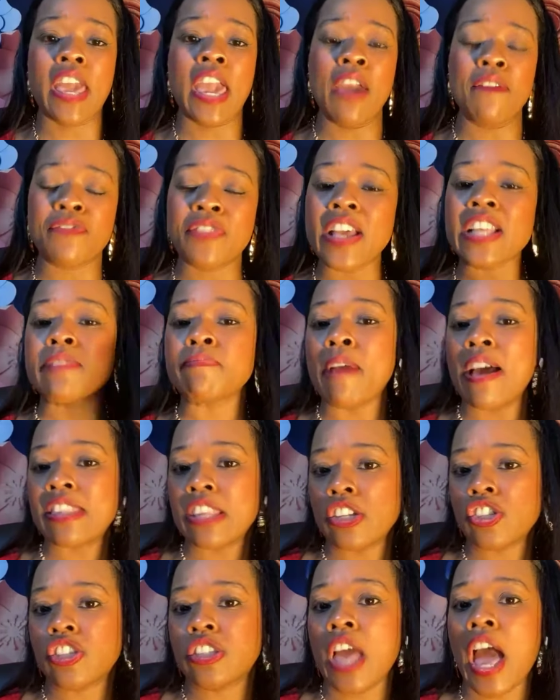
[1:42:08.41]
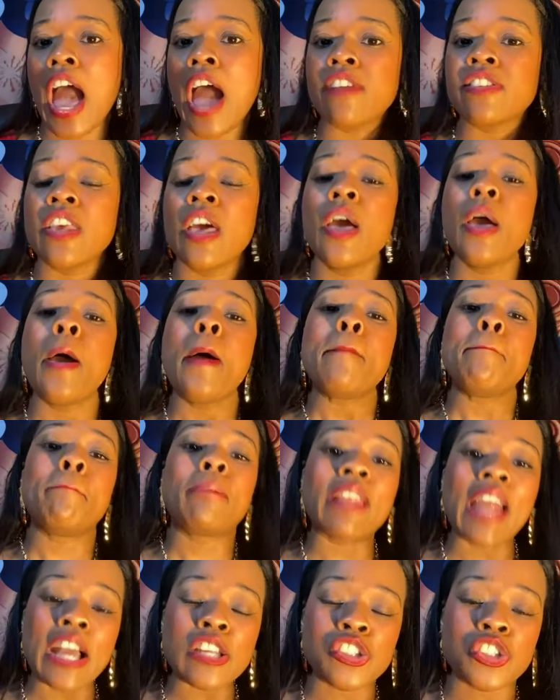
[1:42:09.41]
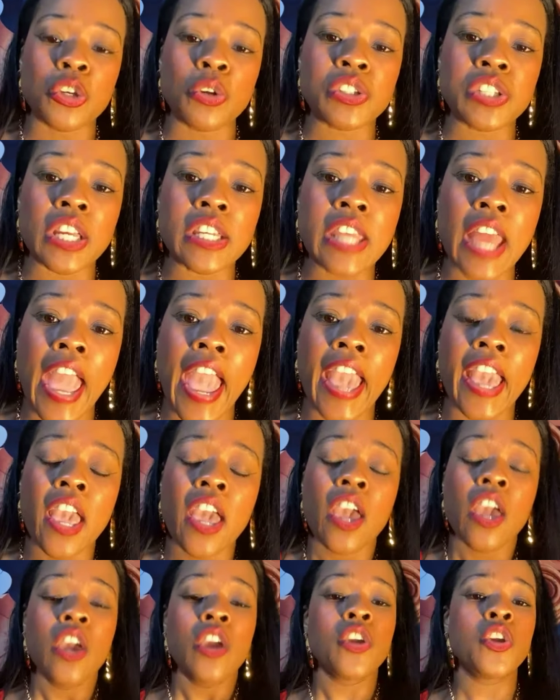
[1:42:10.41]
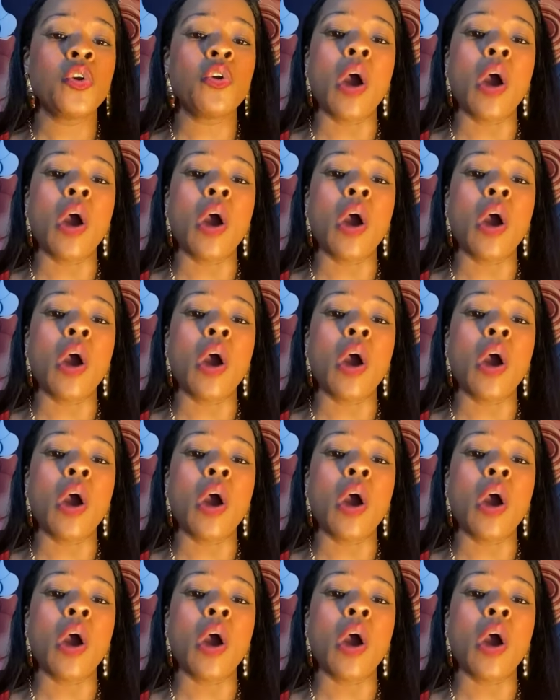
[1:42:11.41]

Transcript: But if this message has blessed you today,